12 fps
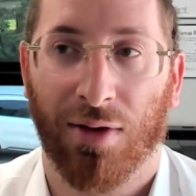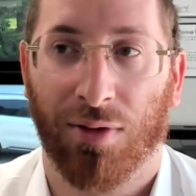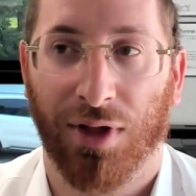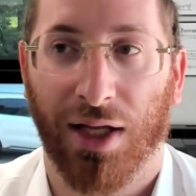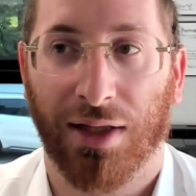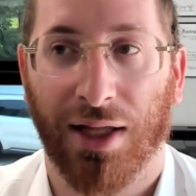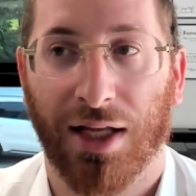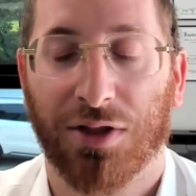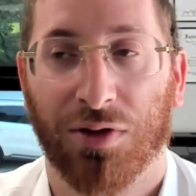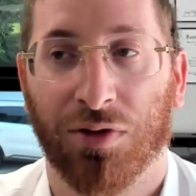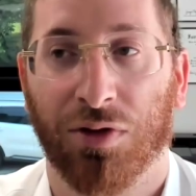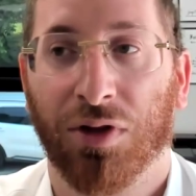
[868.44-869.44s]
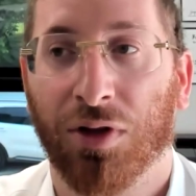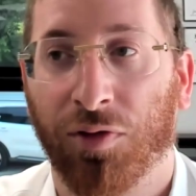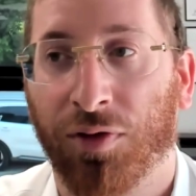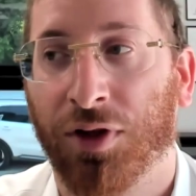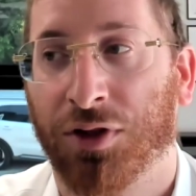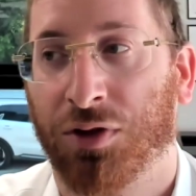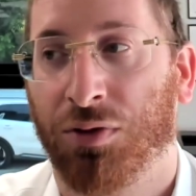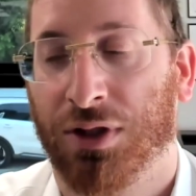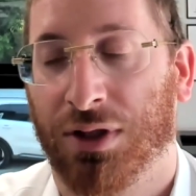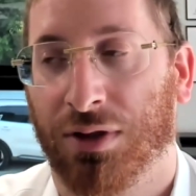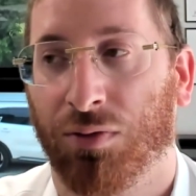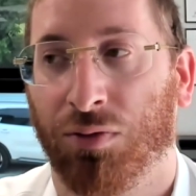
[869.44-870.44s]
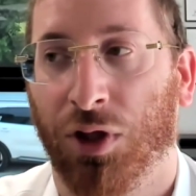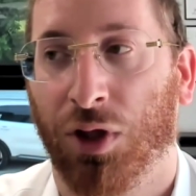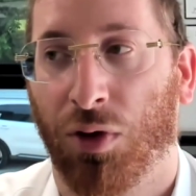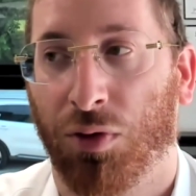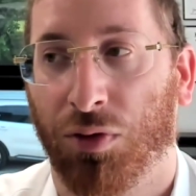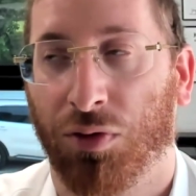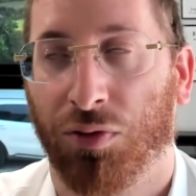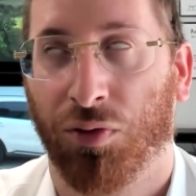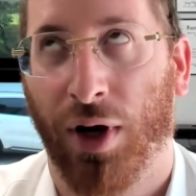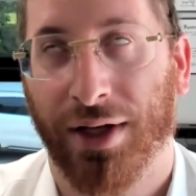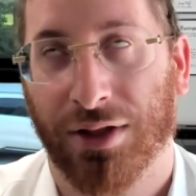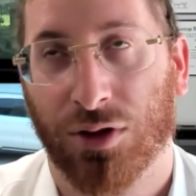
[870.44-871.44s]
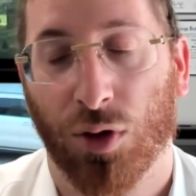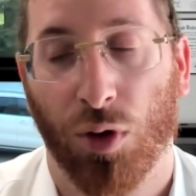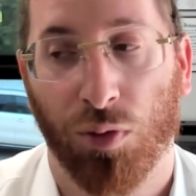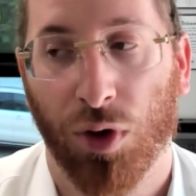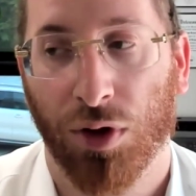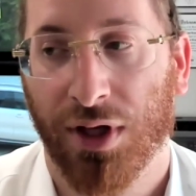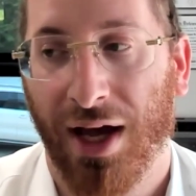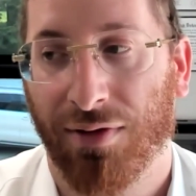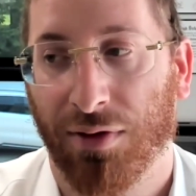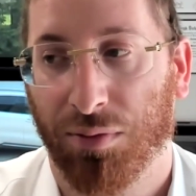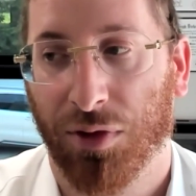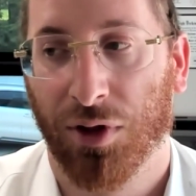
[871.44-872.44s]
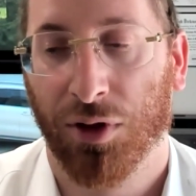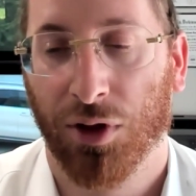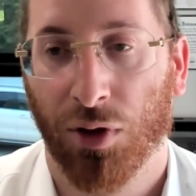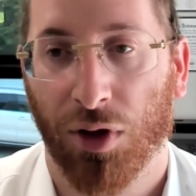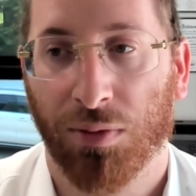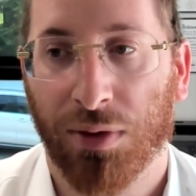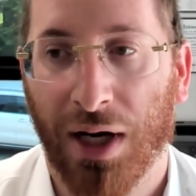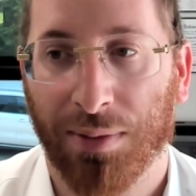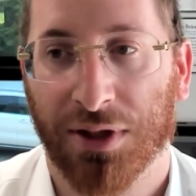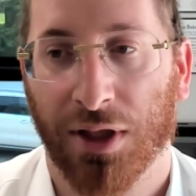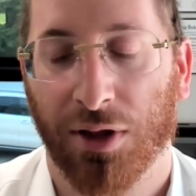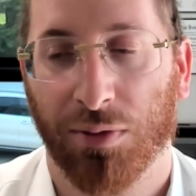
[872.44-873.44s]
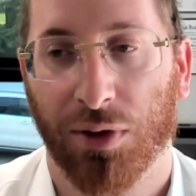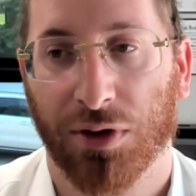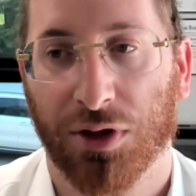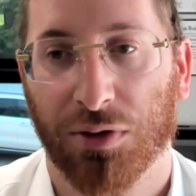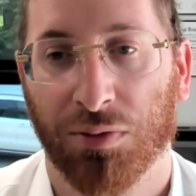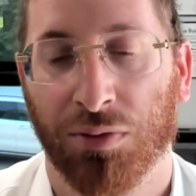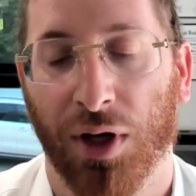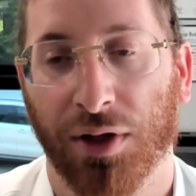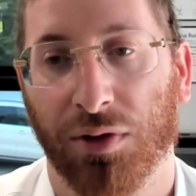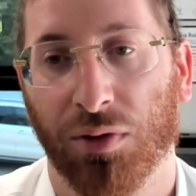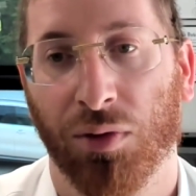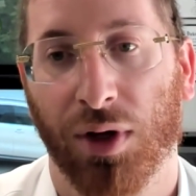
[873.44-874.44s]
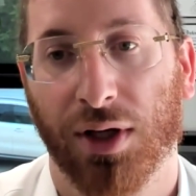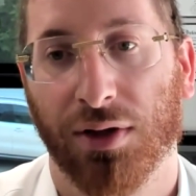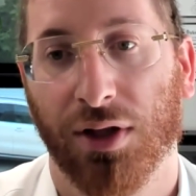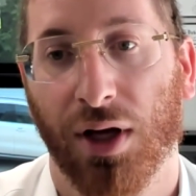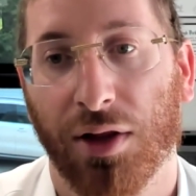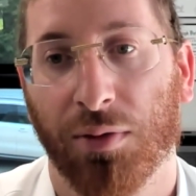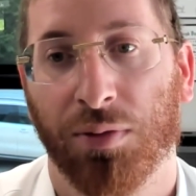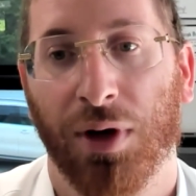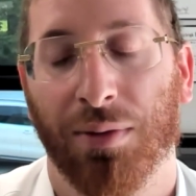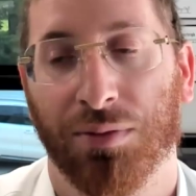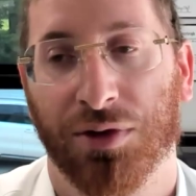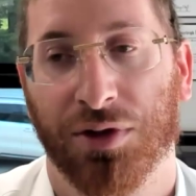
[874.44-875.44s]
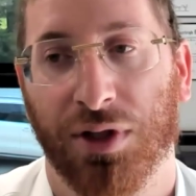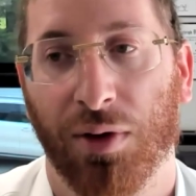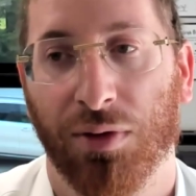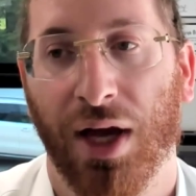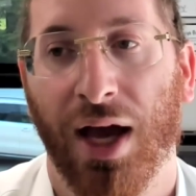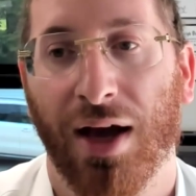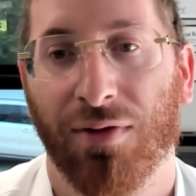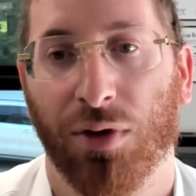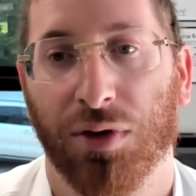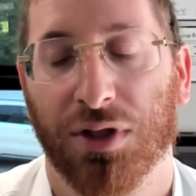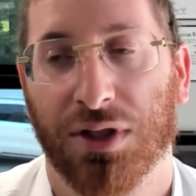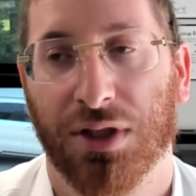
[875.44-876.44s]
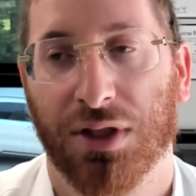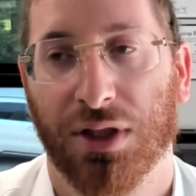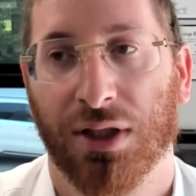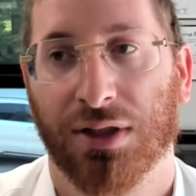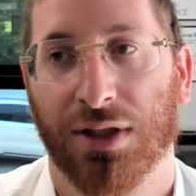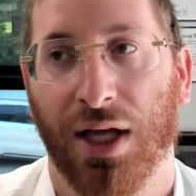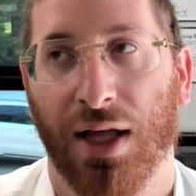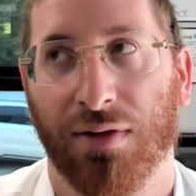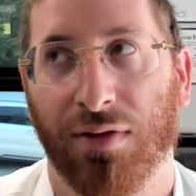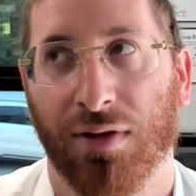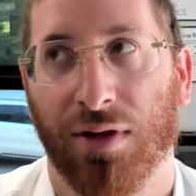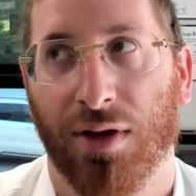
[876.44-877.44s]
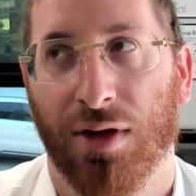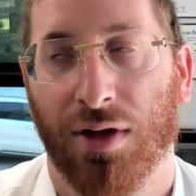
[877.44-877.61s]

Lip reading: that's the first reason, why it's so important to have a proper set of books. But one of the other problems that we have always is that